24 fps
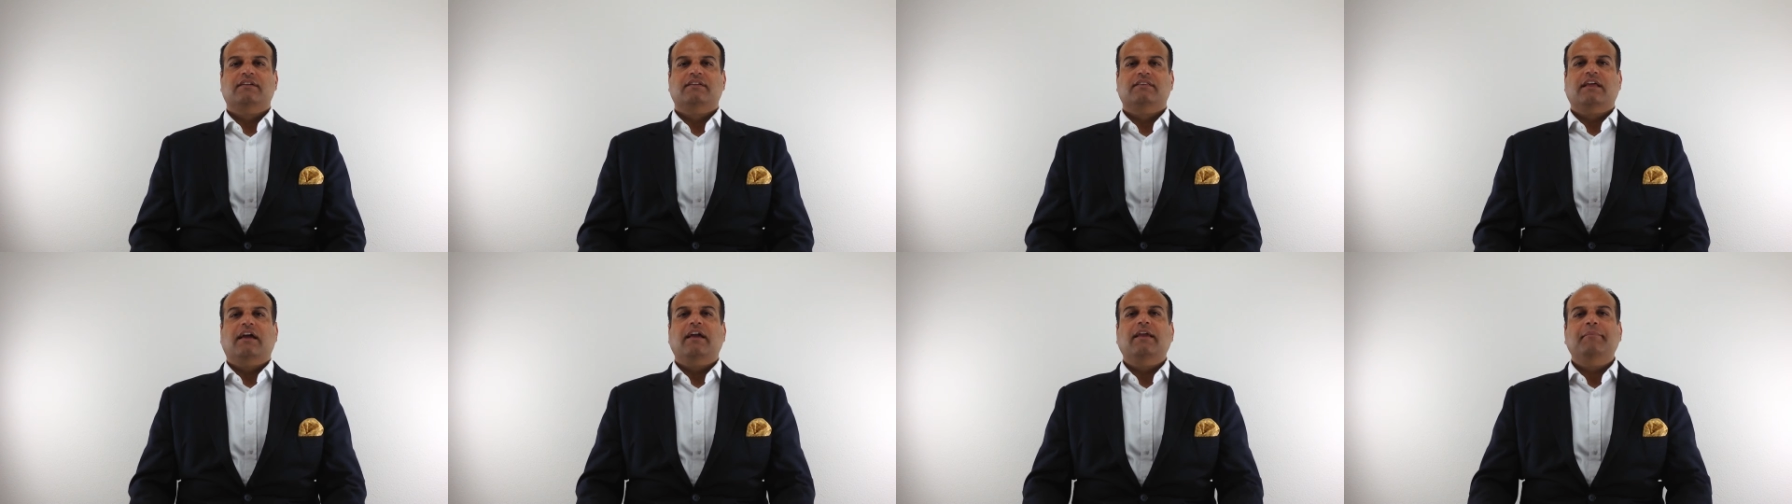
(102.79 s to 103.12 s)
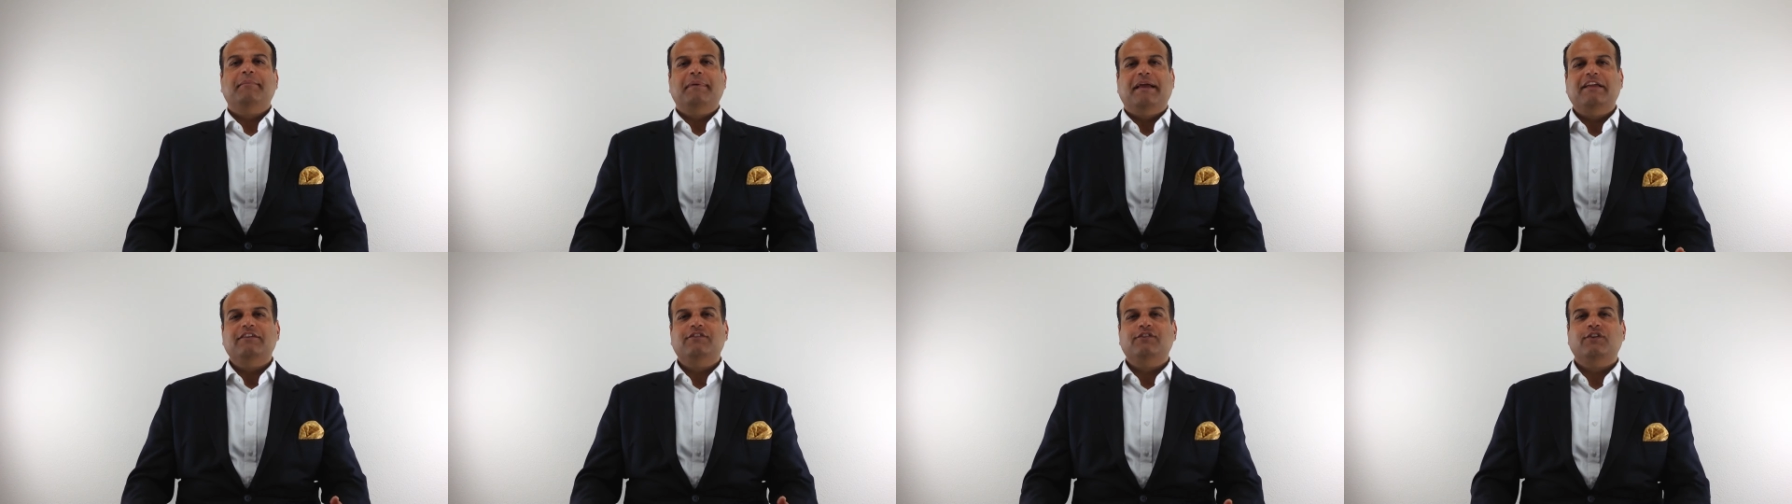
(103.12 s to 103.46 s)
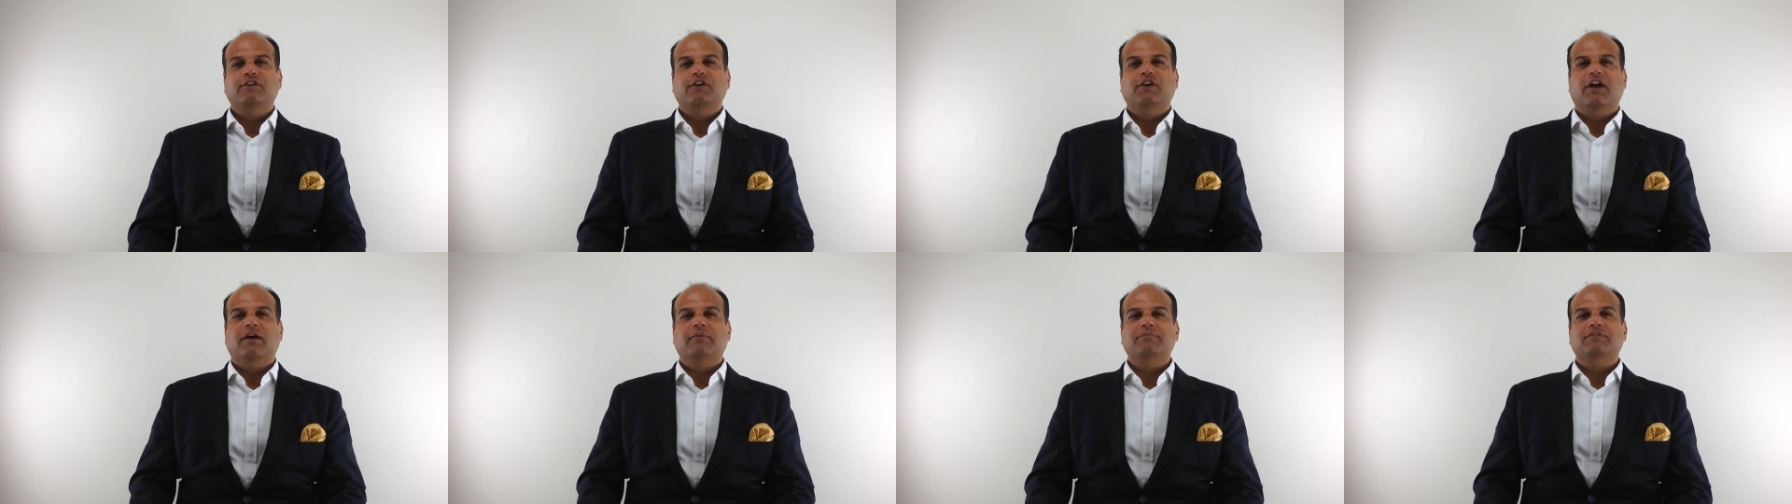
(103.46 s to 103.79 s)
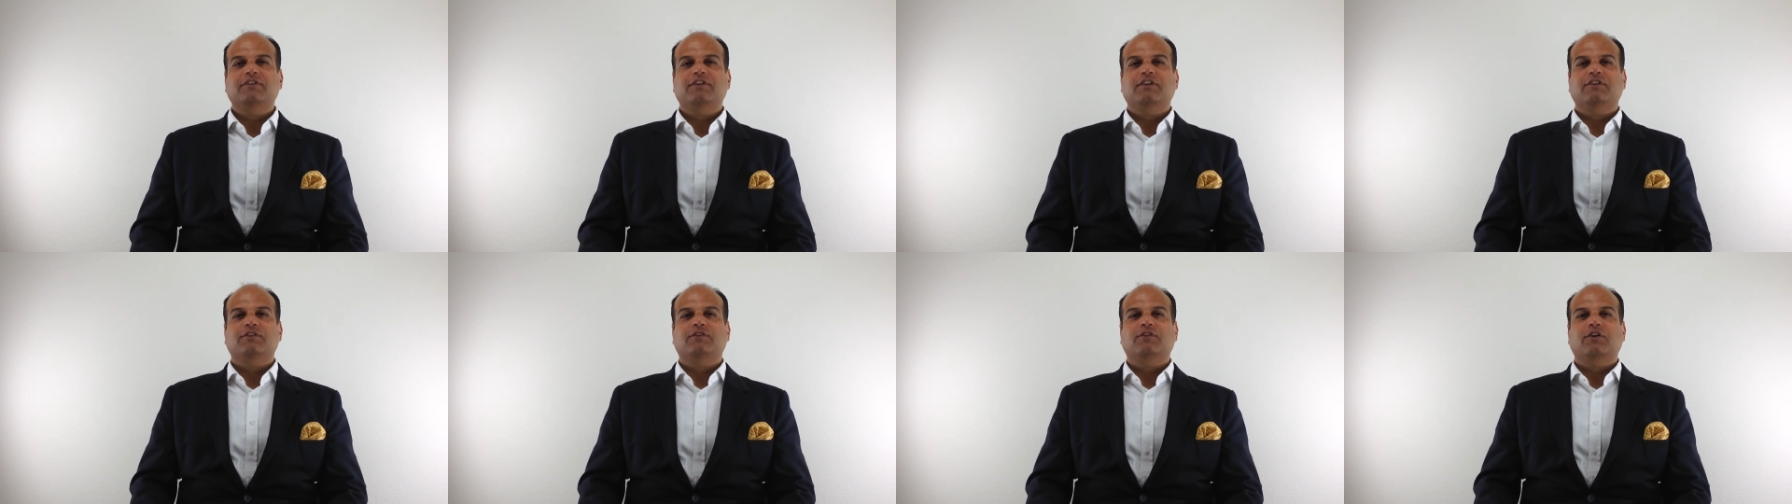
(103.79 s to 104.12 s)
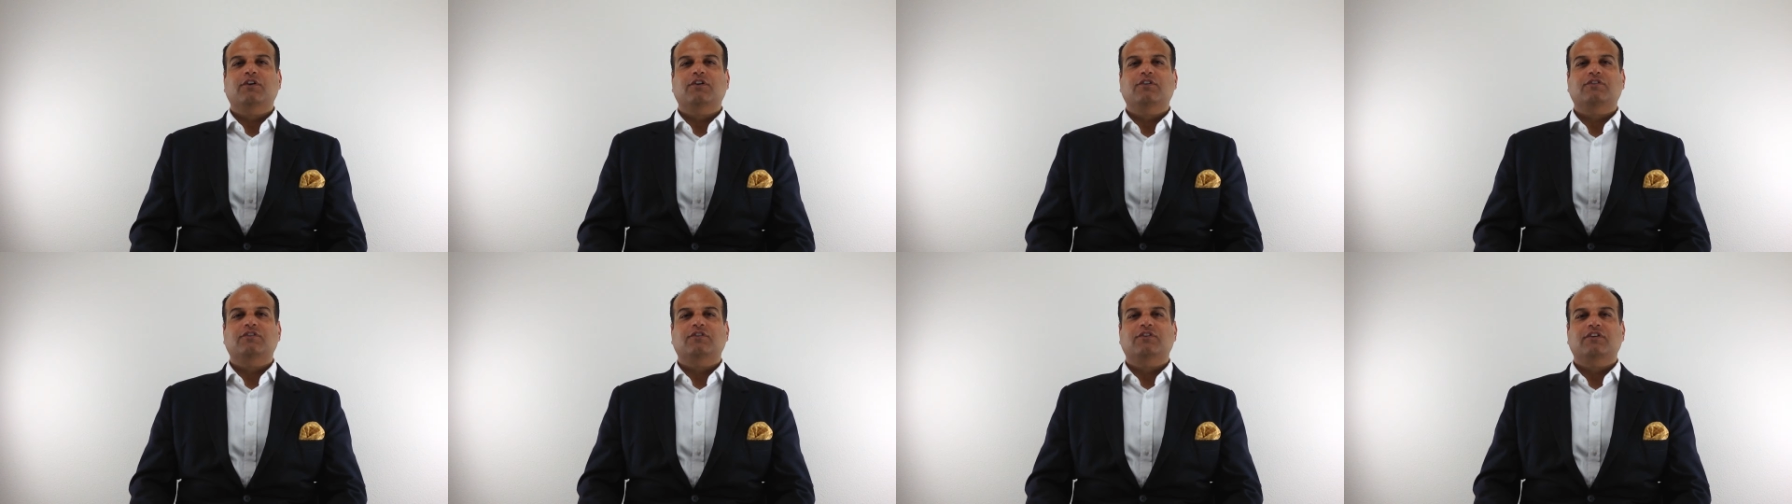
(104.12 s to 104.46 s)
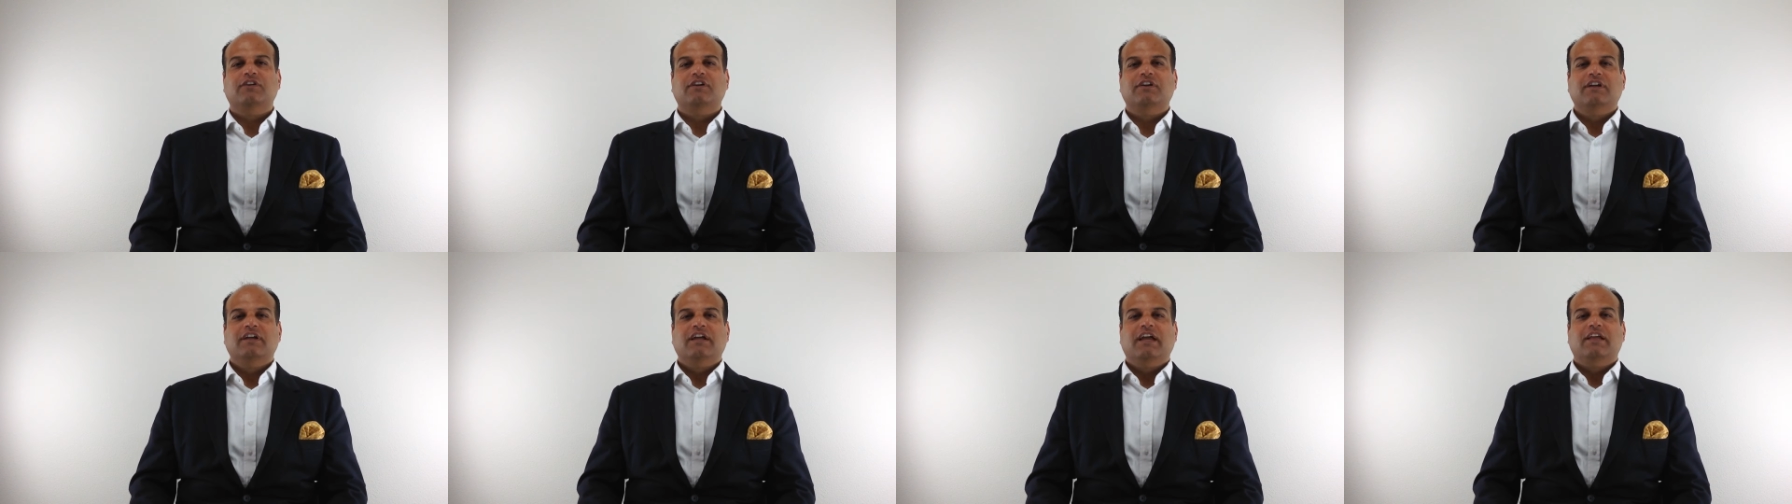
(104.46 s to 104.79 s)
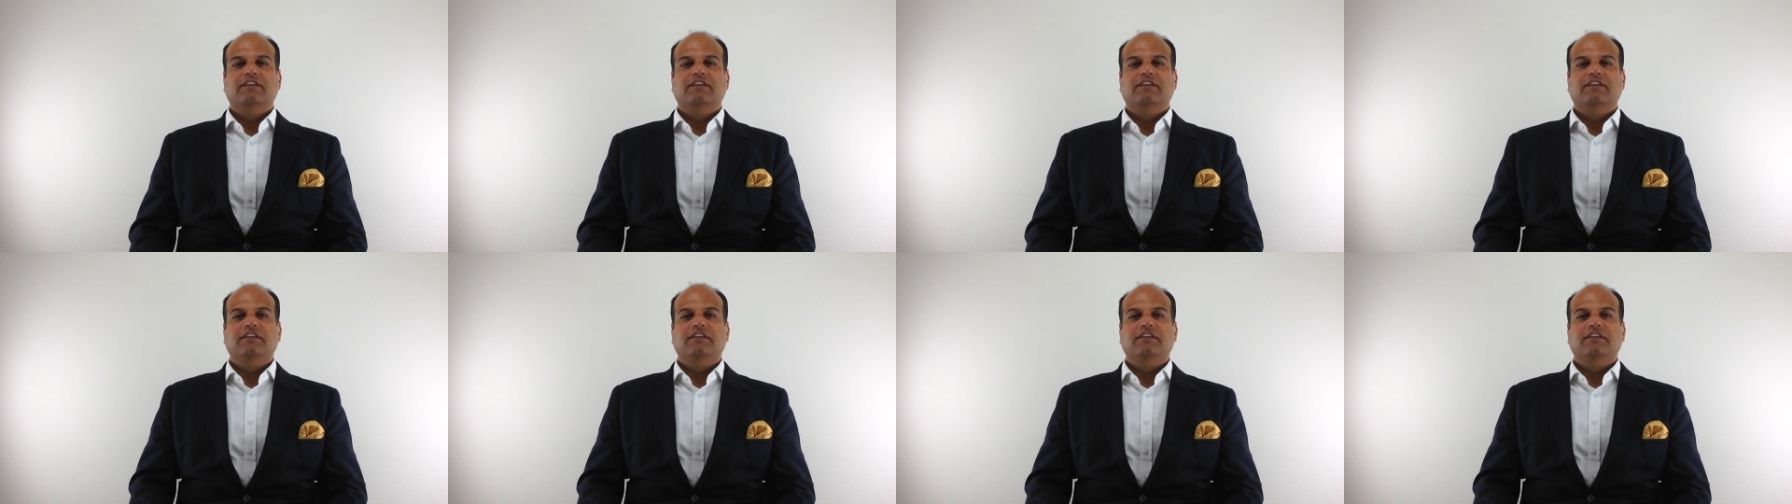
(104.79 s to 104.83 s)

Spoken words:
Now imagine you come to the doctor